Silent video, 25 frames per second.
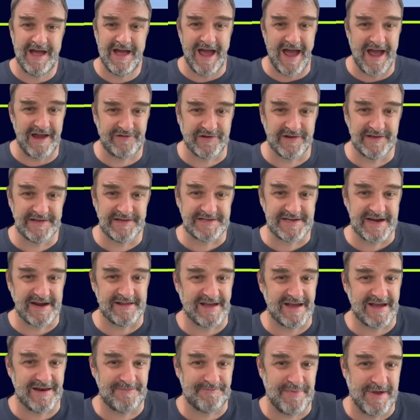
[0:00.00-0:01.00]
Ashland's
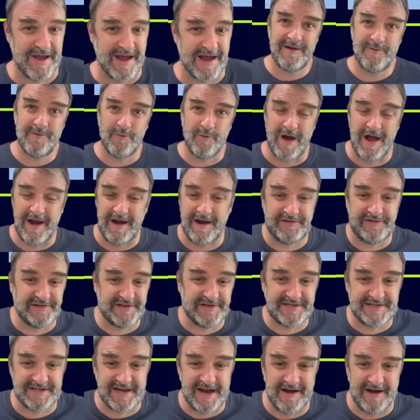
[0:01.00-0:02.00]
not that big. Why not
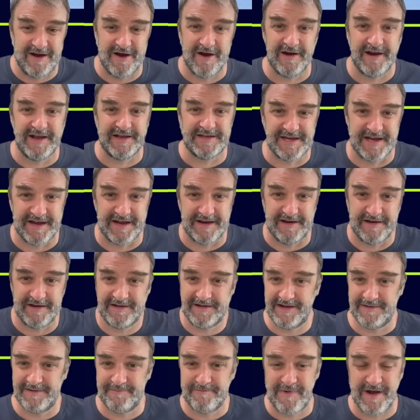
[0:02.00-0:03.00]
just sign Huntington?
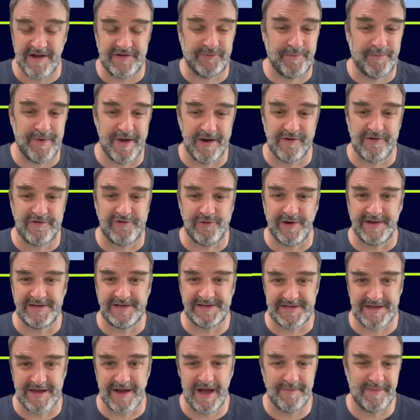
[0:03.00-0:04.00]
A much better
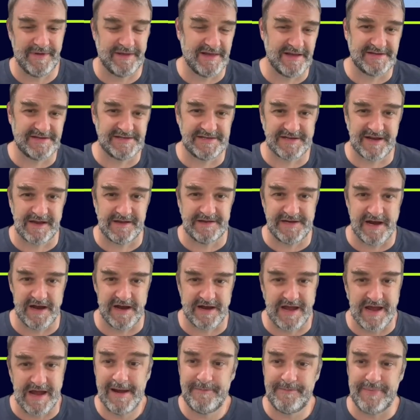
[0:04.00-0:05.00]
choice there. But this is
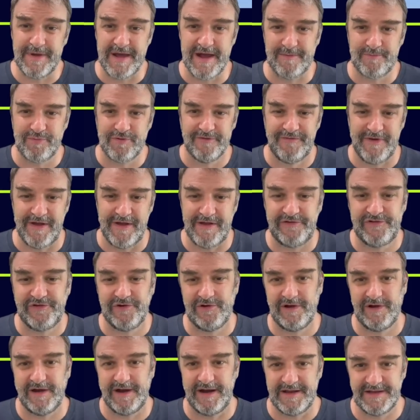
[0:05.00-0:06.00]
Kentucky being
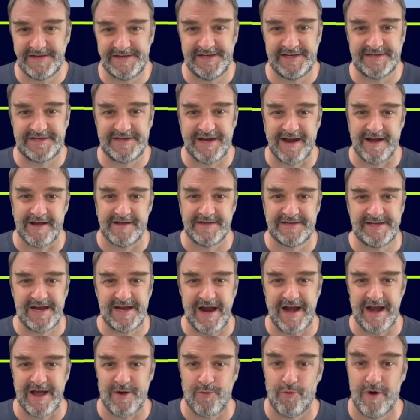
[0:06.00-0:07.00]
provincial and insisting on
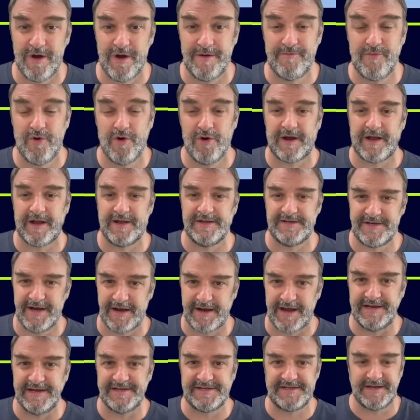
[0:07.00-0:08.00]
signing one more
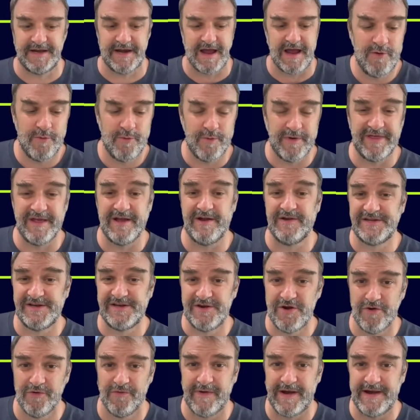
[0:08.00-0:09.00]
Kentucky city when there's
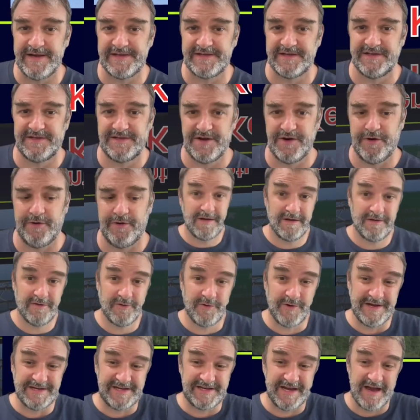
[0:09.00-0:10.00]
no reason to.
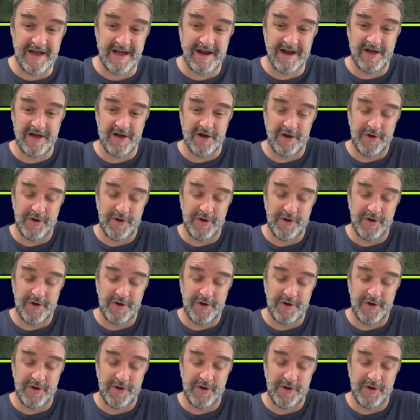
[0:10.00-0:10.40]
Louisiana,